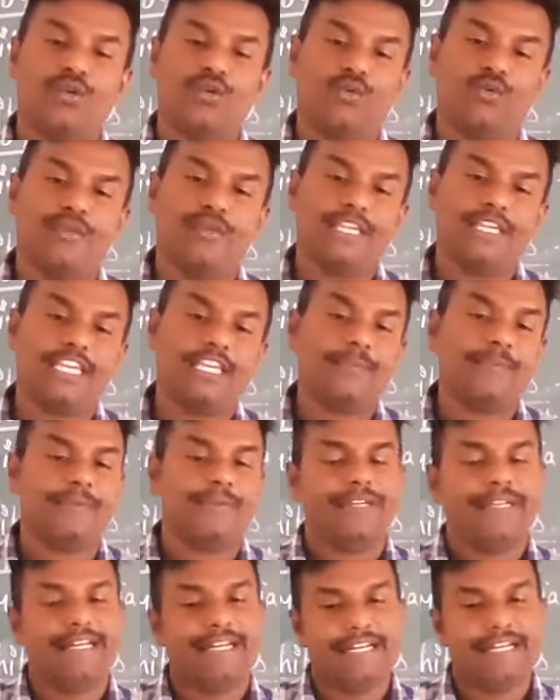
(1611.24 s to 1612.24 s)
we will keep
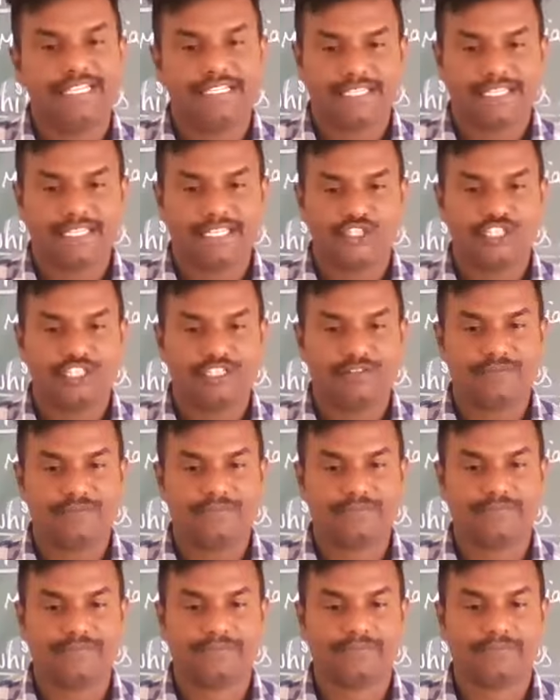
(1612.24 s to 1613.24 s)
discussion.
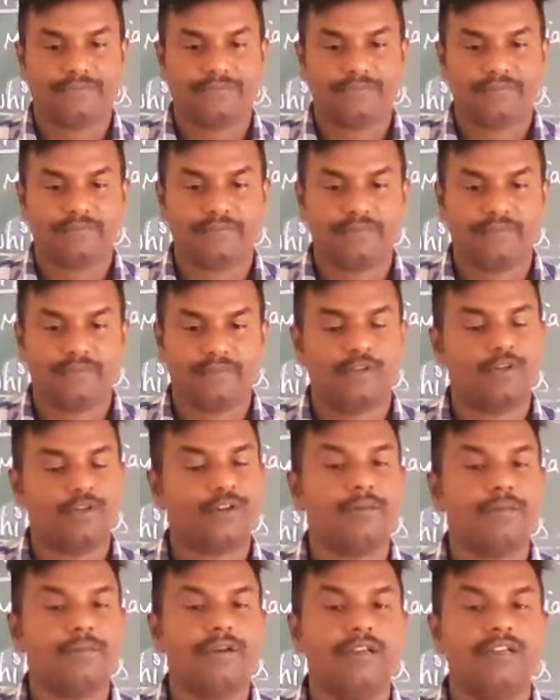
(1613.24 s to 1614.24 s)

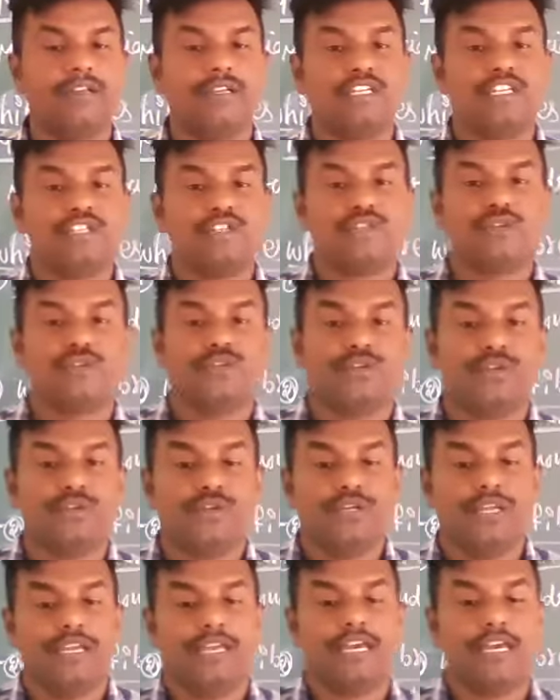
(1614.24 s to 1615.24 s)
Okay, ma. So
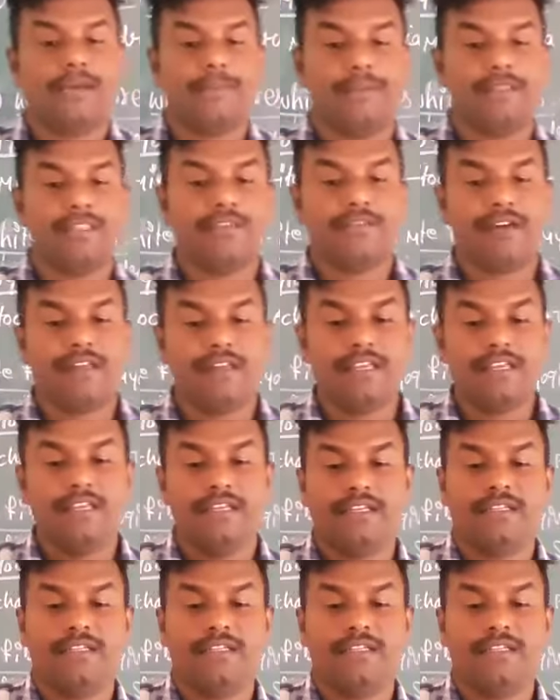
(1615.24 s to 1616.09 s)
happy Diwali.